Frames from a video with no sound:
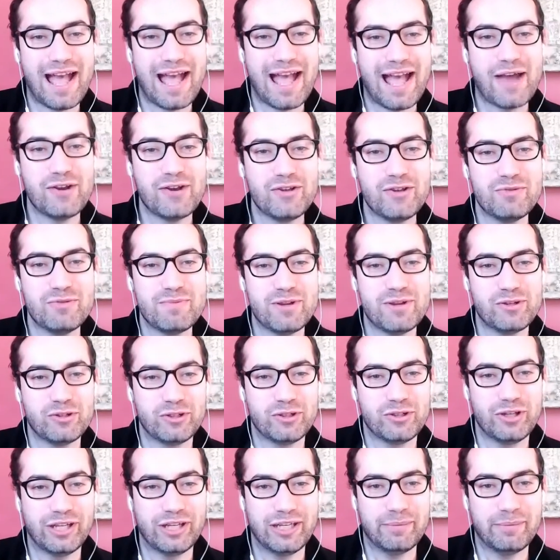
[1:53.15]
How do you measure
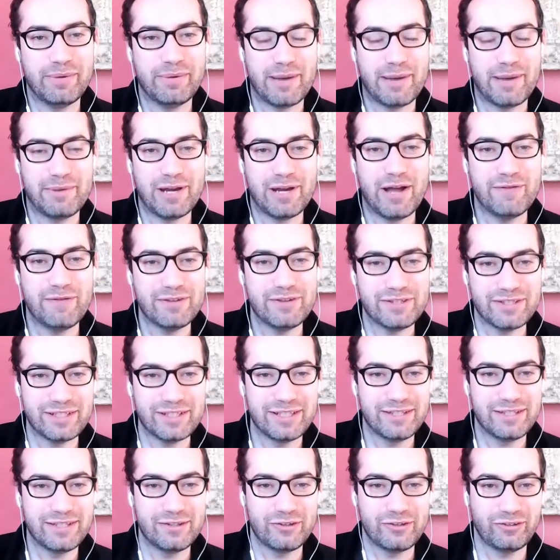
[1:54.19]
kicking butt? I mean,
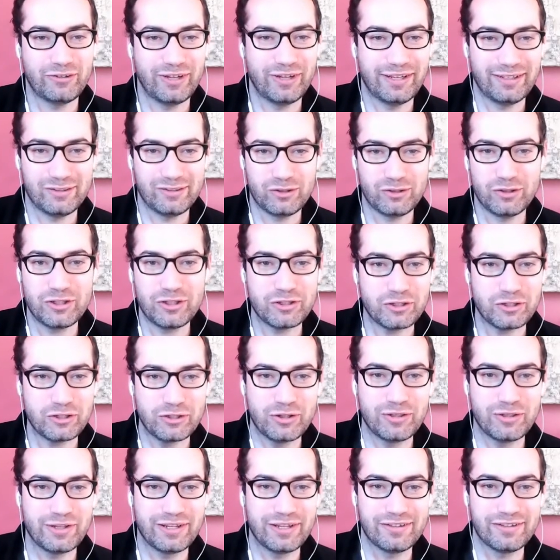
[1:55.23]
obviously there's like traditional
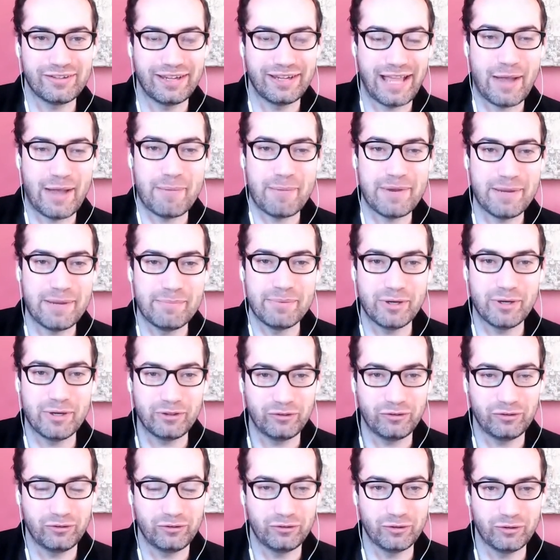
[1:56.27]
things like how many
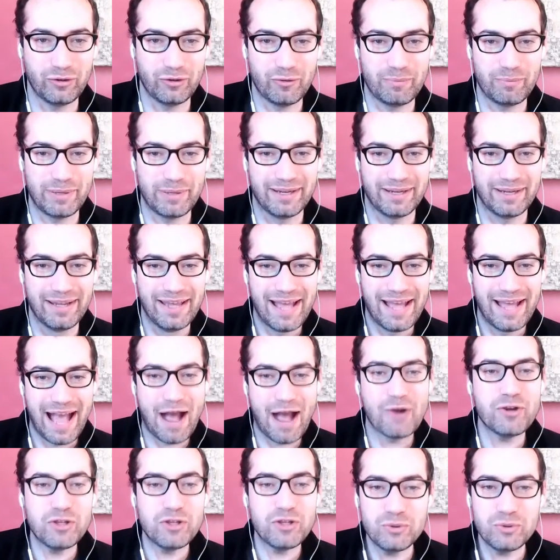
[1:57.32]
books you sold, but how
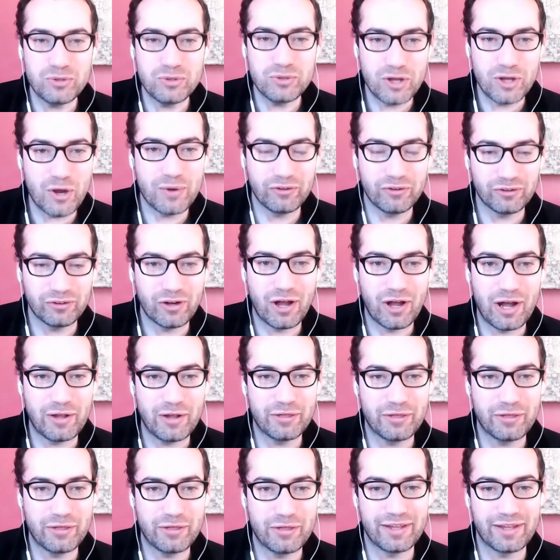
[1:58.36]
do you know as an
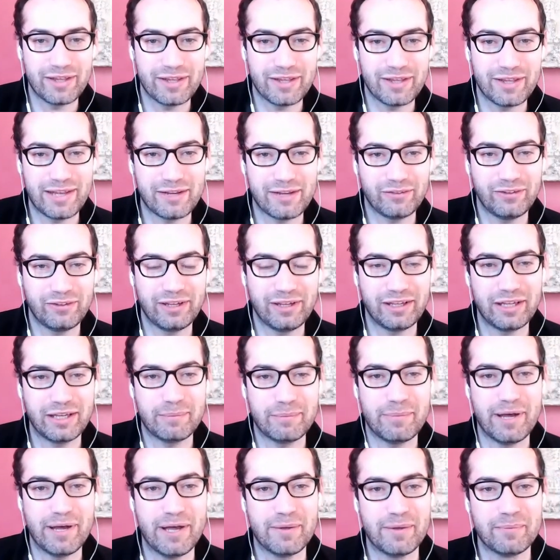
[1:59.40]
author that that it's kicking butt?